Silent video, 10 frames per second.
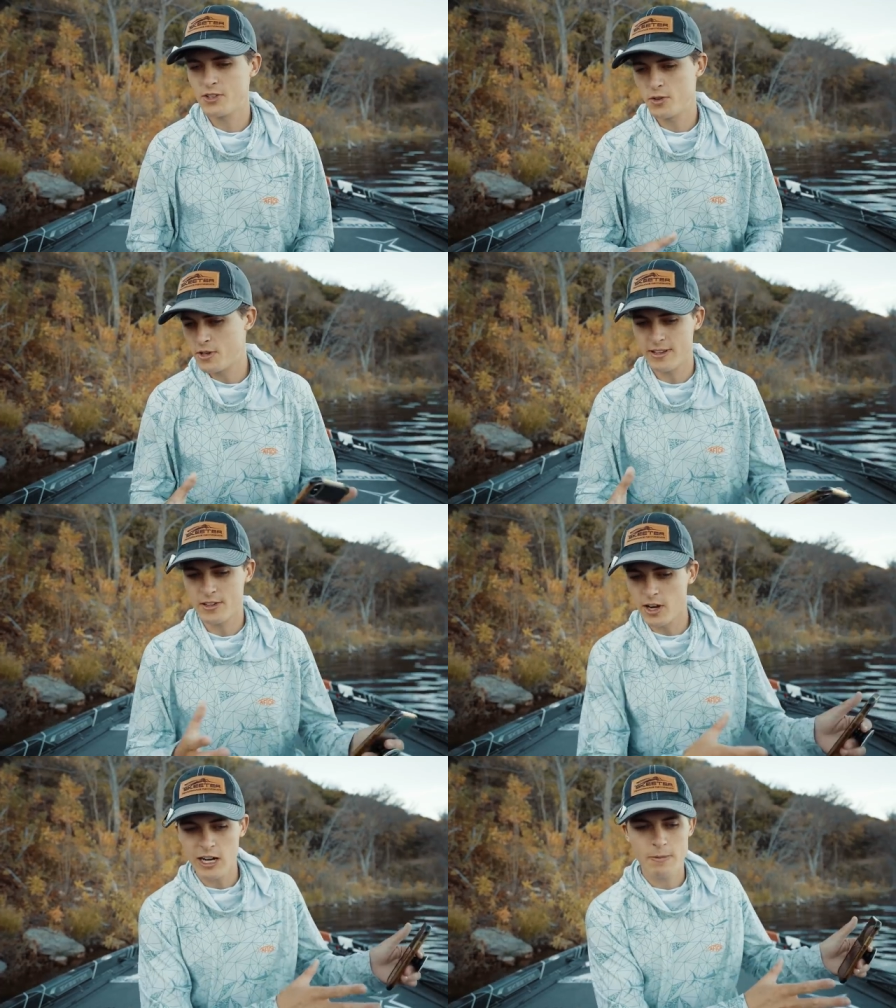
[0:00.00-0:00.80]
as, you, as I
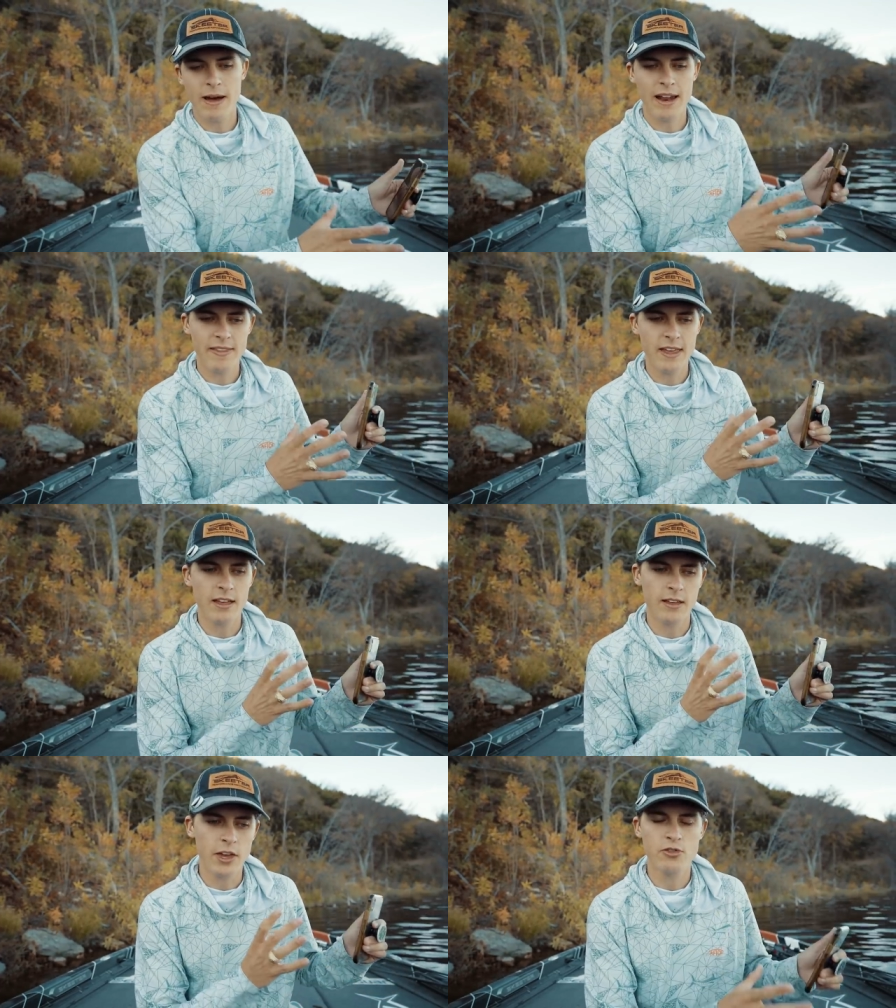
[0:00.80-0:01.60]
talked about in
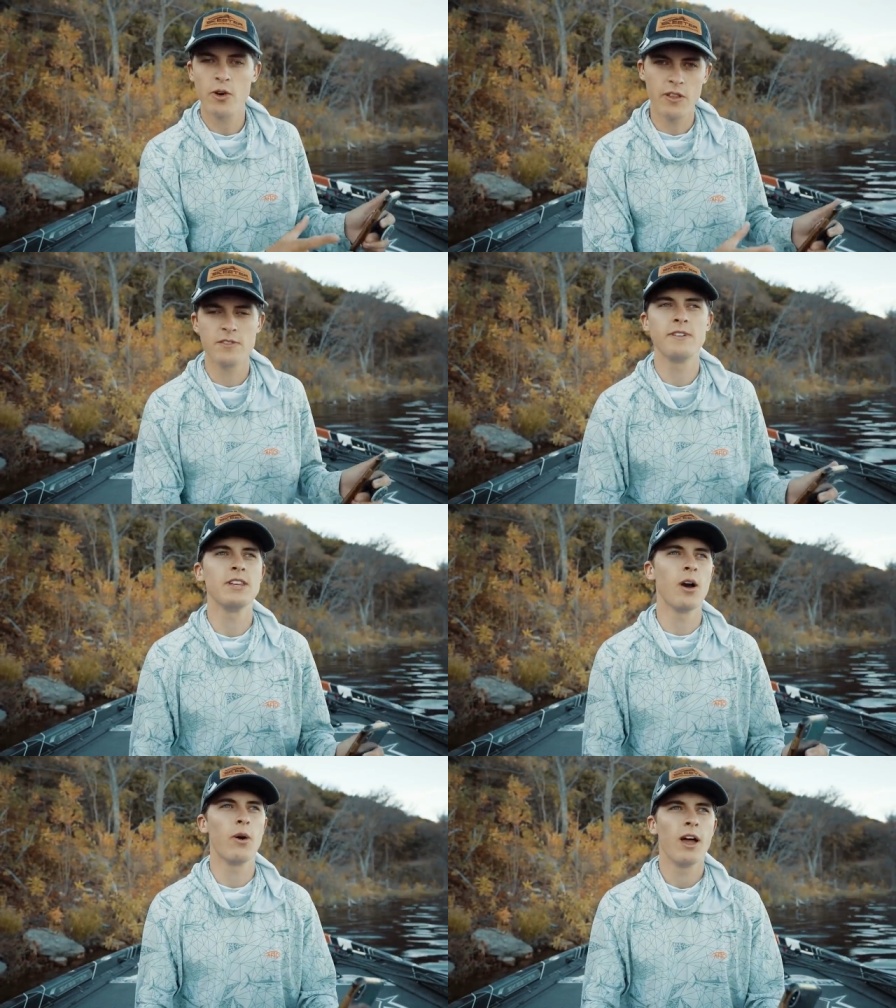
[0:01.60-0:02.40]
the intro to this
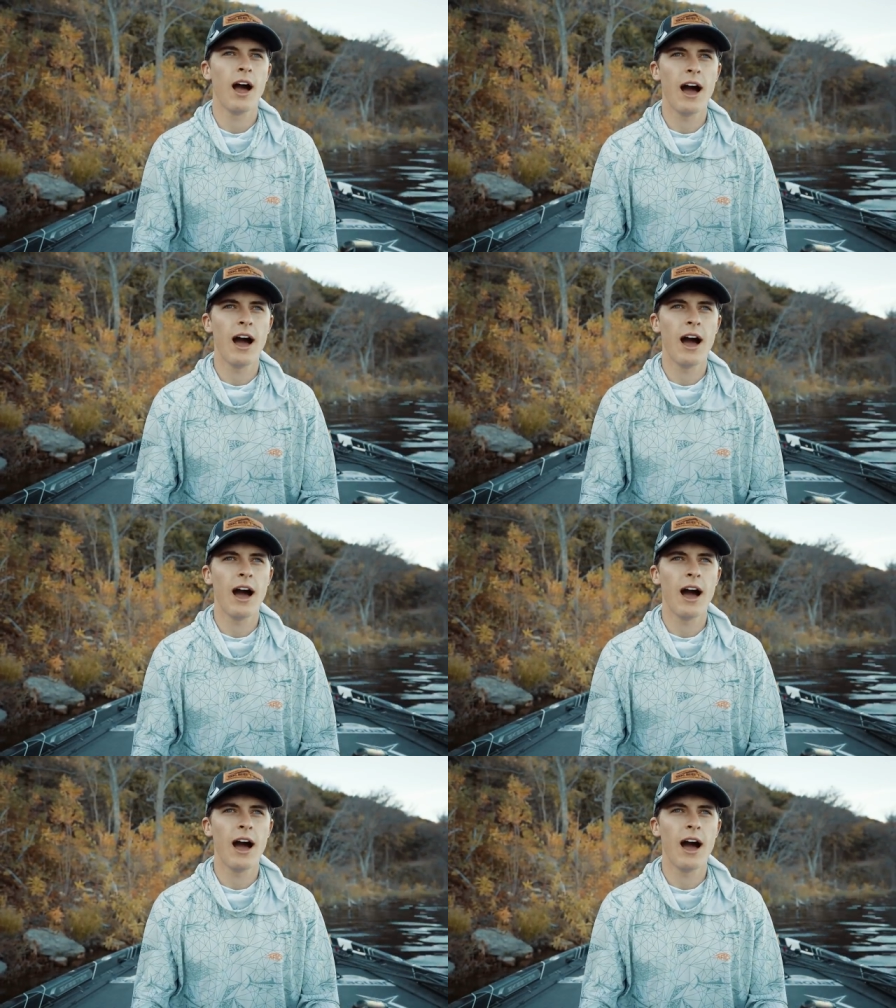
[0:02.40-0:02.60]
video,